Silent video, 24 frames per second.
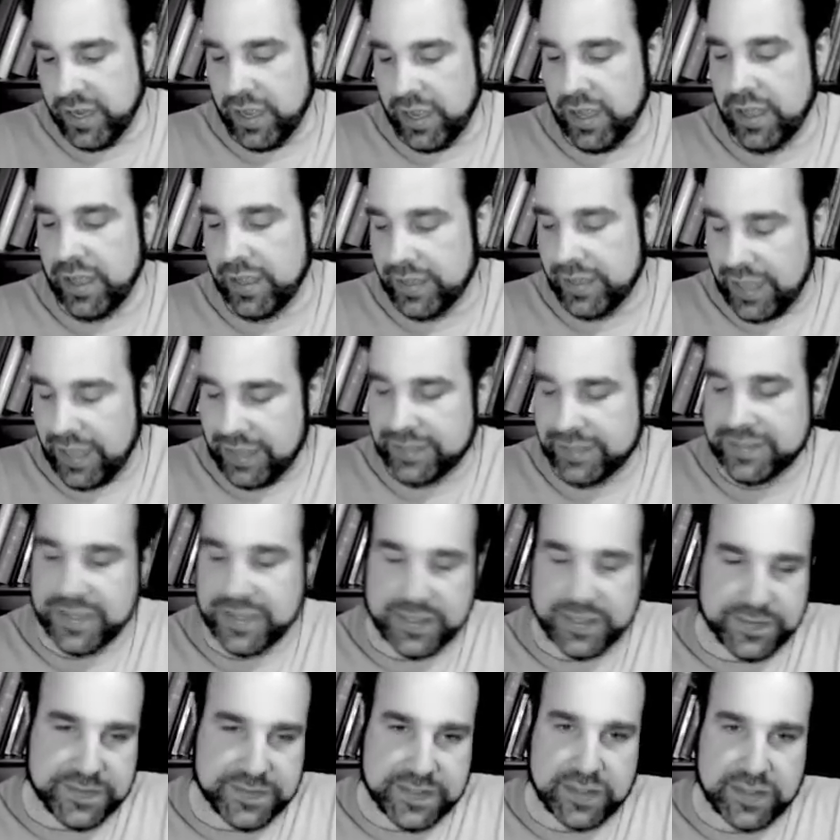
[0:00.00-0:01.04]
a, a set
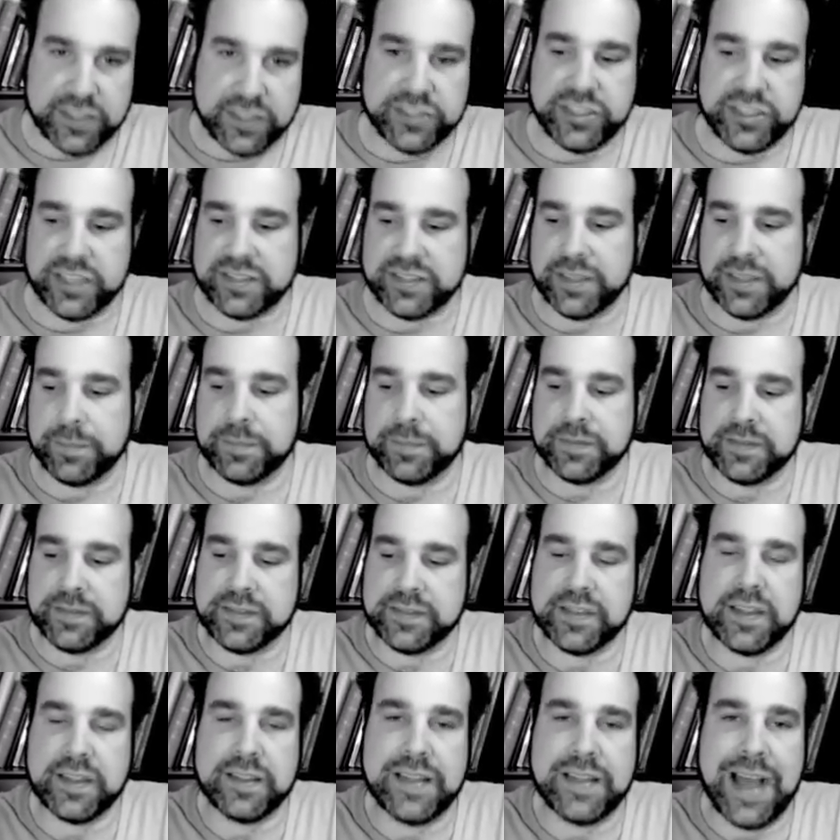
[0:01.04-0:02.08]
of
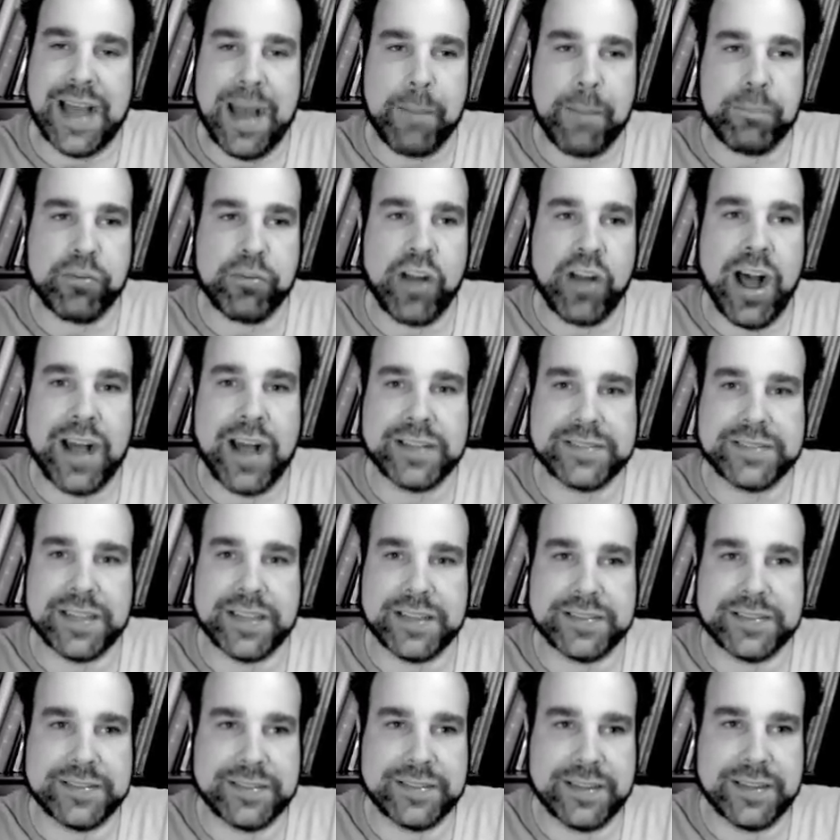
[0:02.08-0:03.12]
syllogisms that
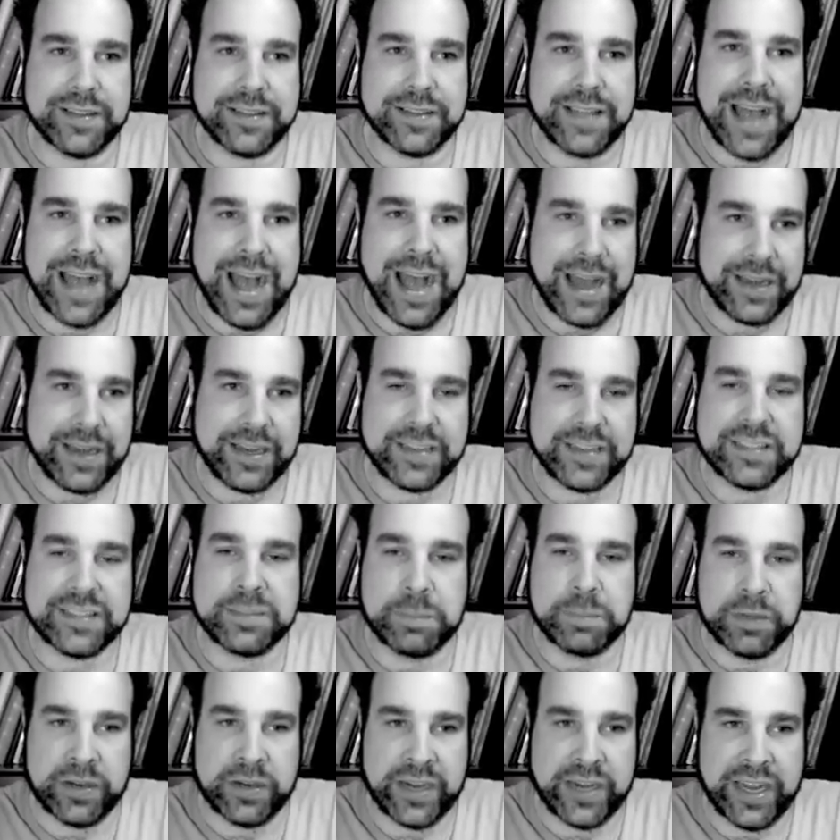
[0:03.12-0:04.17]
process that
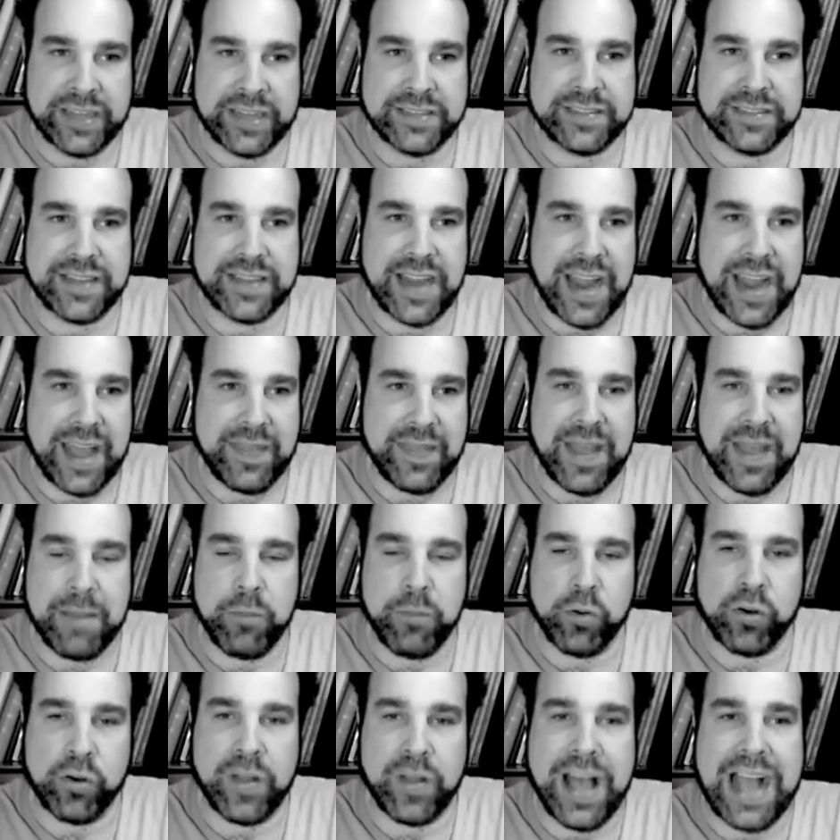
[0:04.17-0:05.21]
experience and that
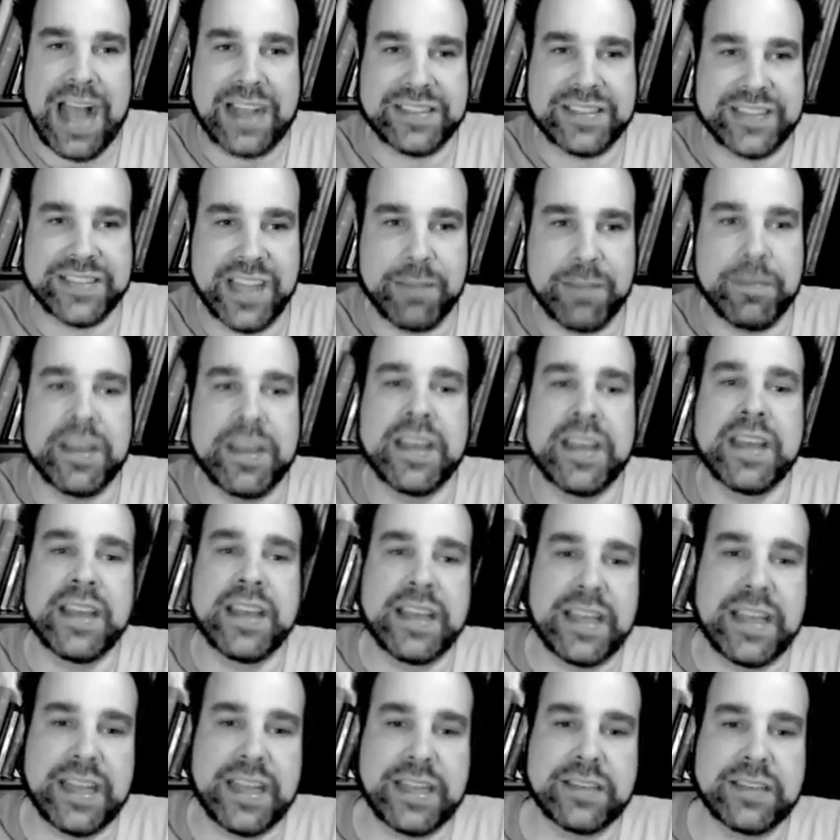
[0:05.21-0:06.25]
moral axiom
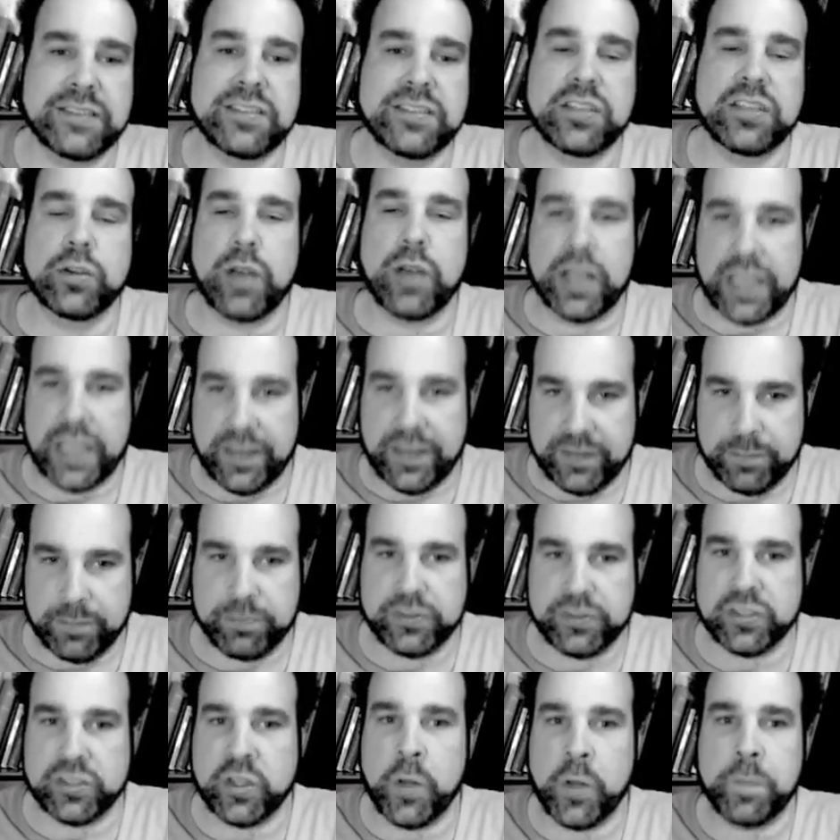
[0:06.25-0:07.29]
into a given
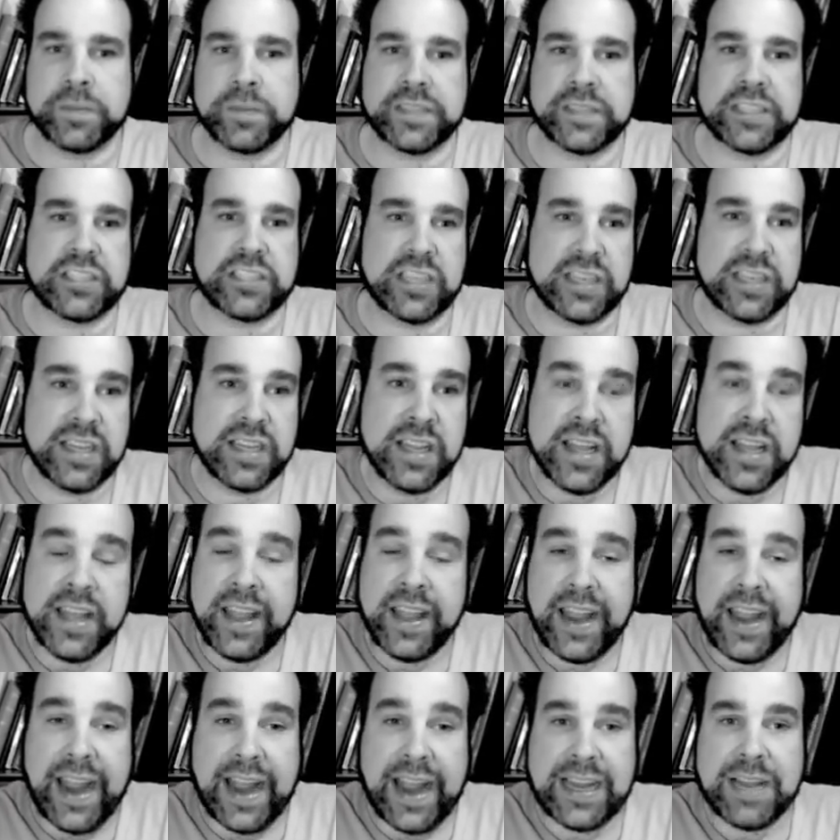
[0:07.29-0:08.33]
political position
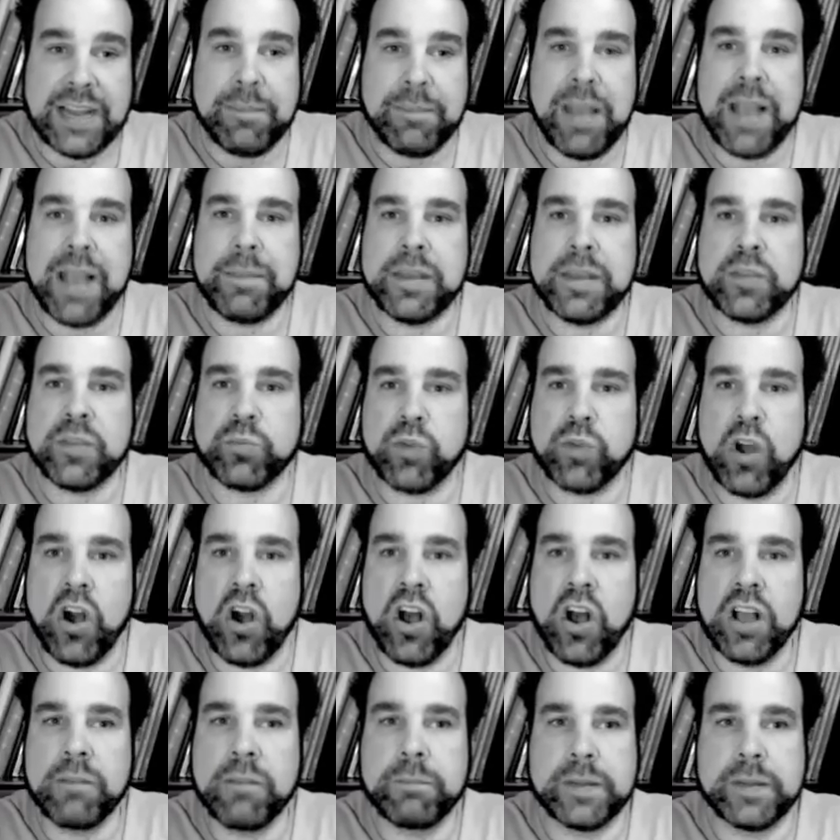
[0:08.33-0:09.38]
and i may be
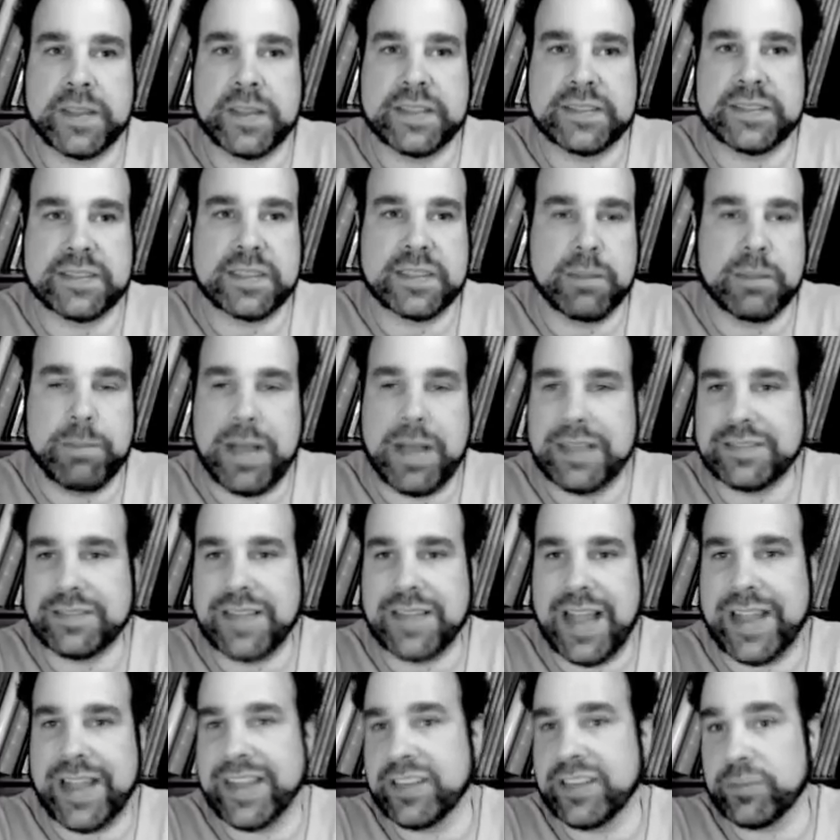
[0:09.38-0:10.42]
wrong but this is the best
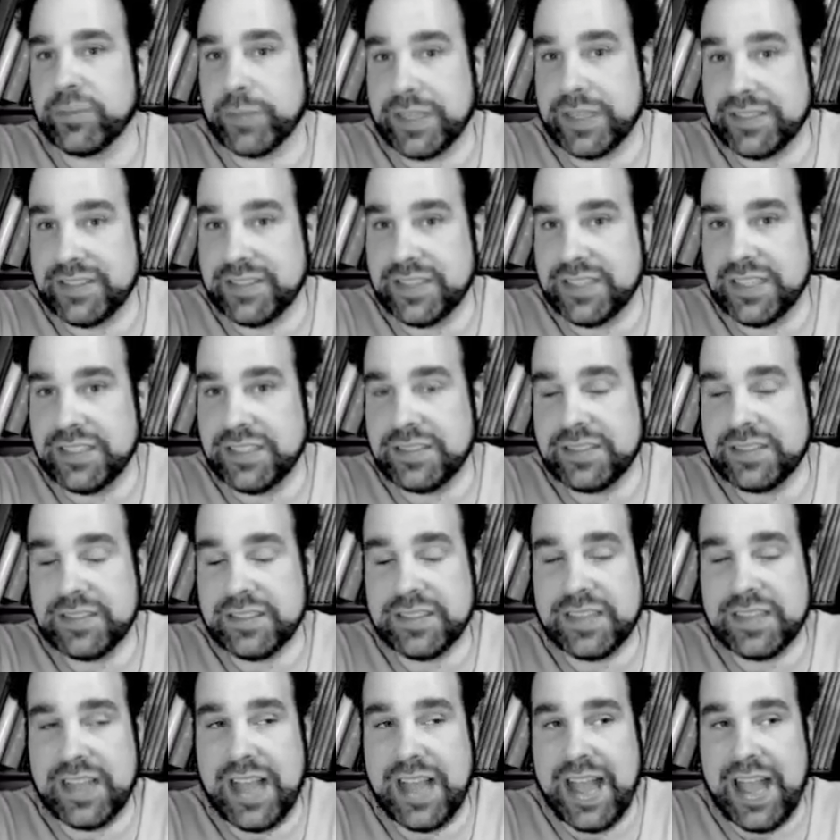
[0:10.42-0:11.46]
i can reason it
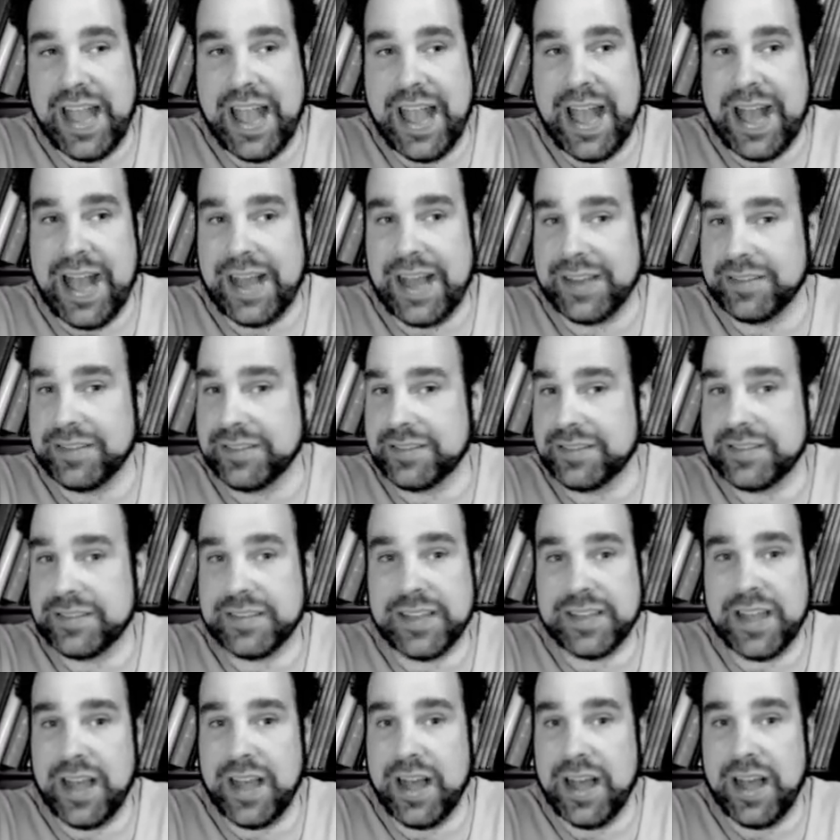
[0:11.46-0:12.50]
and
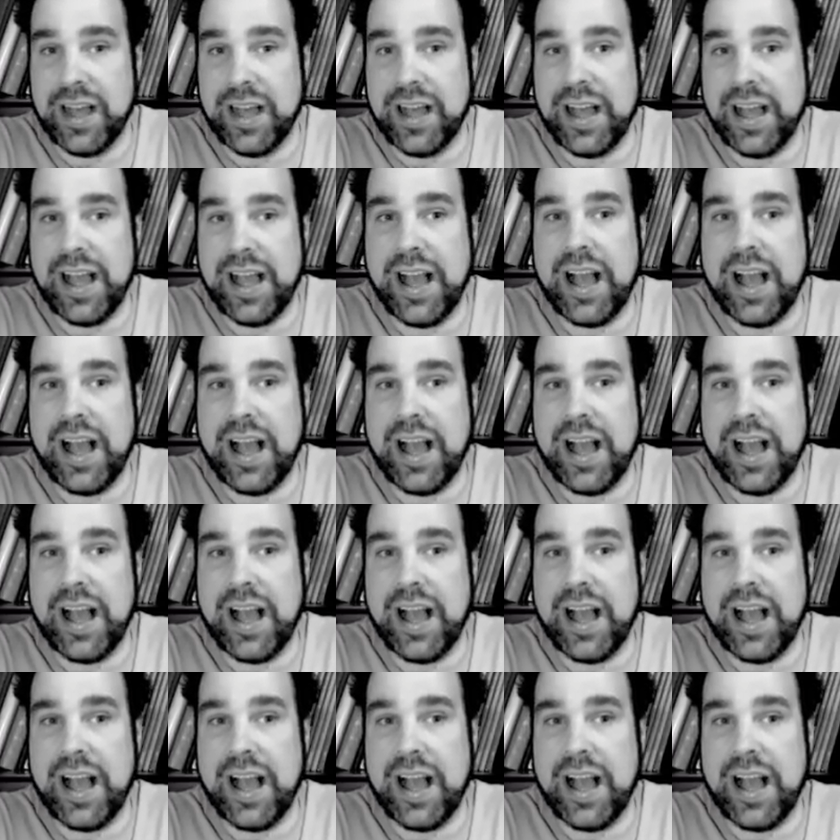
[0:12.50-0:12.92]
uh,